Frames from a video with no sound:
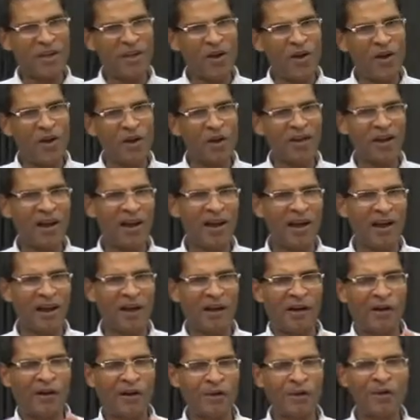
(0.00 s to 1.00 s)
on
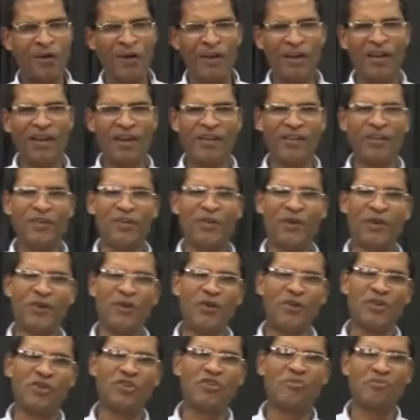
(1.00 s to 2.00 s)
how you are
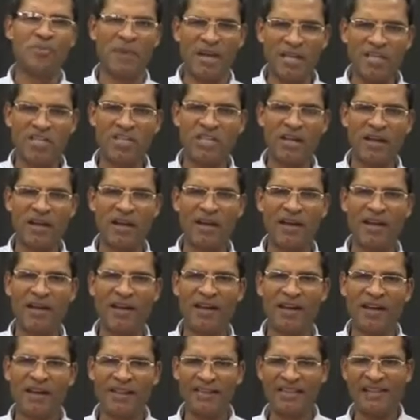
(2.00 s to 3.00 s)
going to measure,
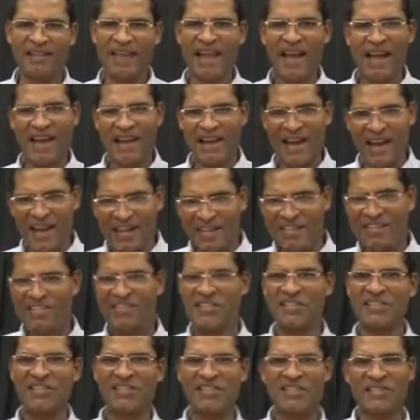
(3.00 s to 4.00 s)
the
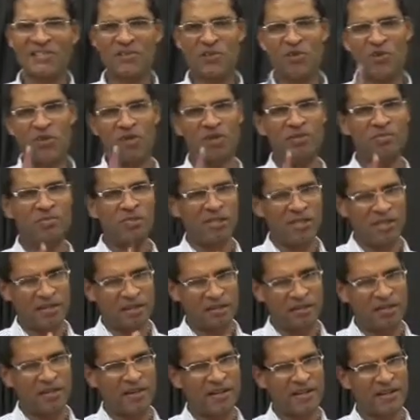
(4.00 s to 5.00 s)
analysis is going to be
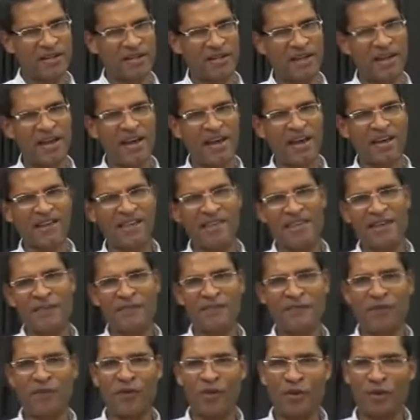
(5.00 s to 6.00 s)
different. And
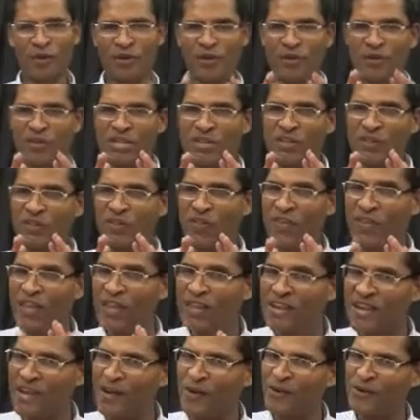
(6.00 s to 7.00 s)
therefore, you need to
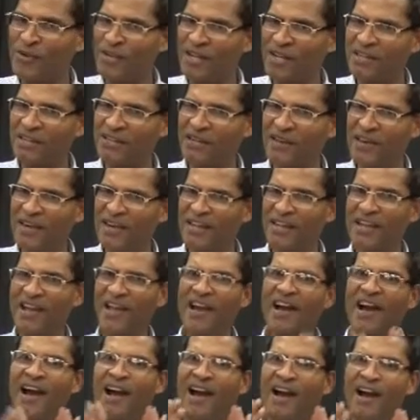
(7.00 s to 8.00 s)
think out already
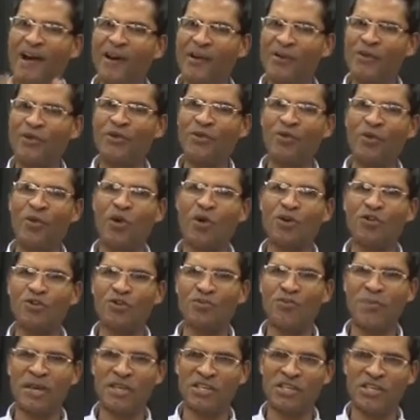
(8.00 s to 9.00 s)
how you want
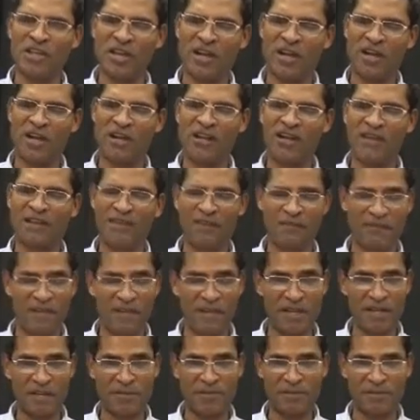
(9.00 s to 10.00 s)
to measure the
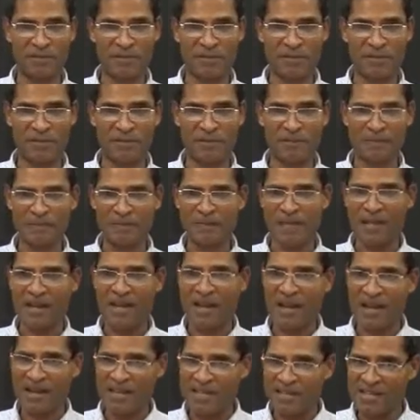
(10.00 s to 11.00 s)
variables.
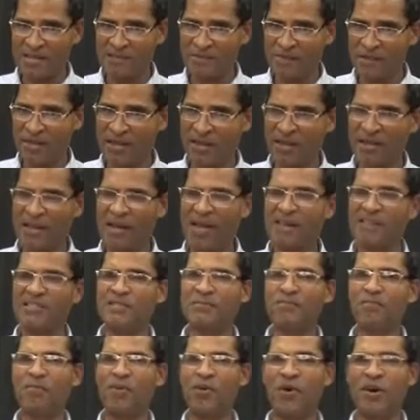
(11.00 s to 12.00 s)
Another
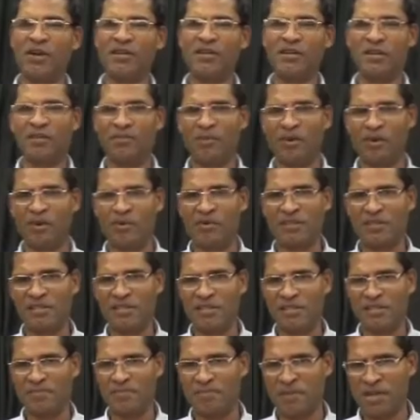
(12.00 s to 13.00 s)
last point about
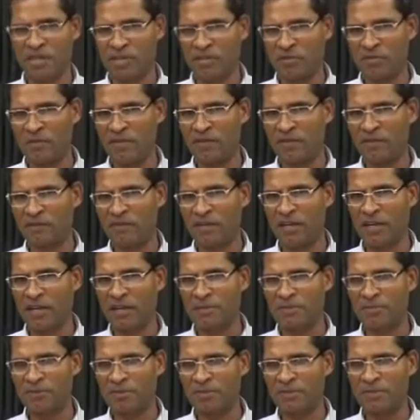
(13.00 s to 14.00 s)
this measurement of
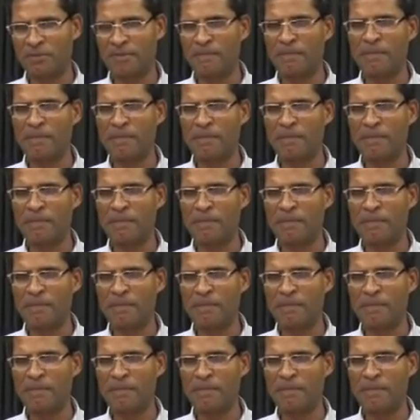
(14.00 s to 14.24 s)
variables